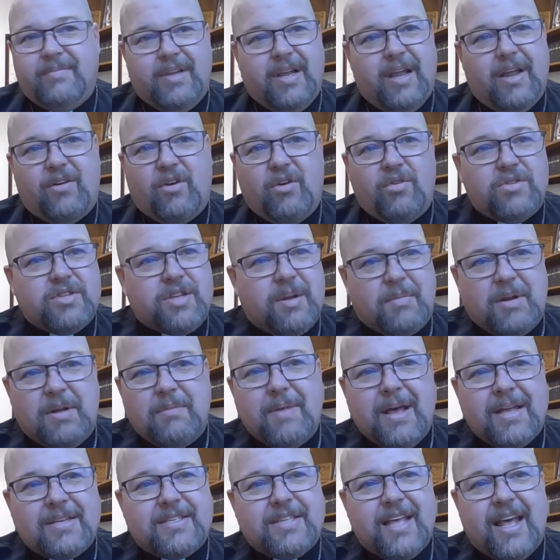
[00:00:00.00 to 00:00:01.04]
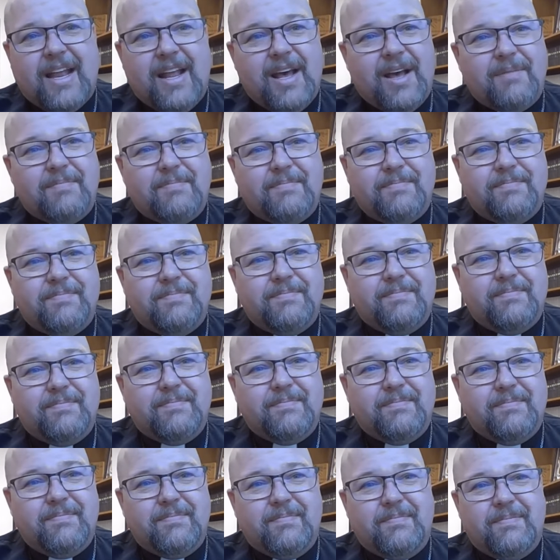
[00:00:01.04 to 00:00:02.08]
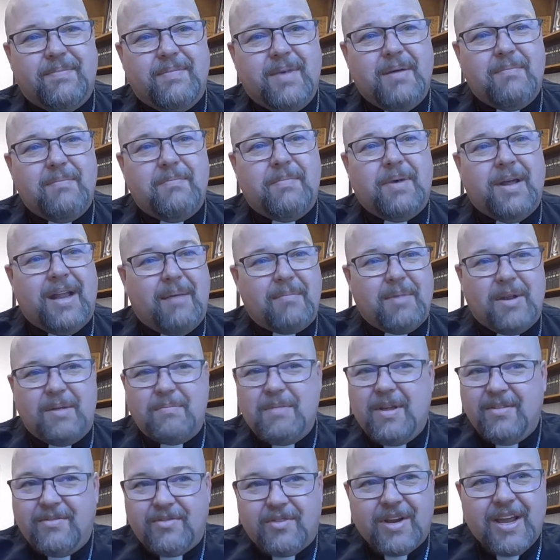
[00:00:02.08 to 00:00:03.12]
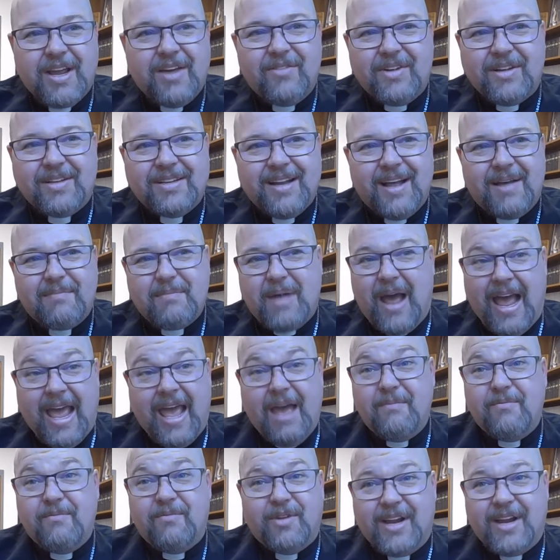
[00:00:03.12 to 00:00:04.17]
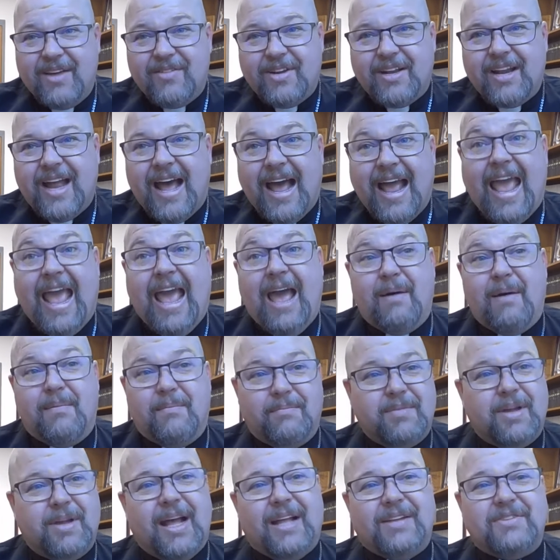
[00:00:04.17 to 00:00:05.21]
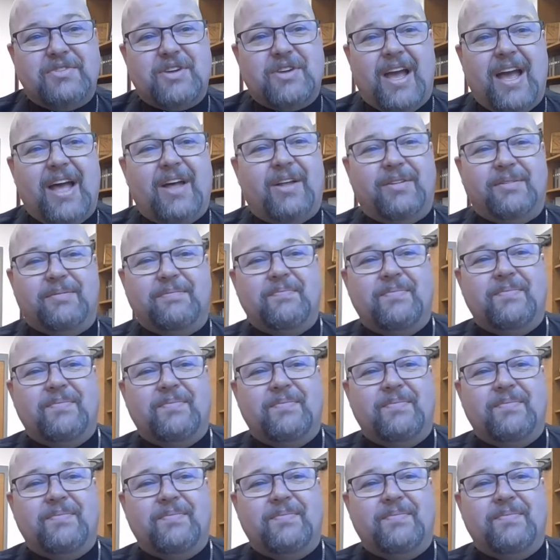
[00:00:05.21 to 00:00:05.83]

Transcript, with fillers: of course, I'm going to mess that up, but I'm going to be forgiven. I, I am forgiven. I am God's child.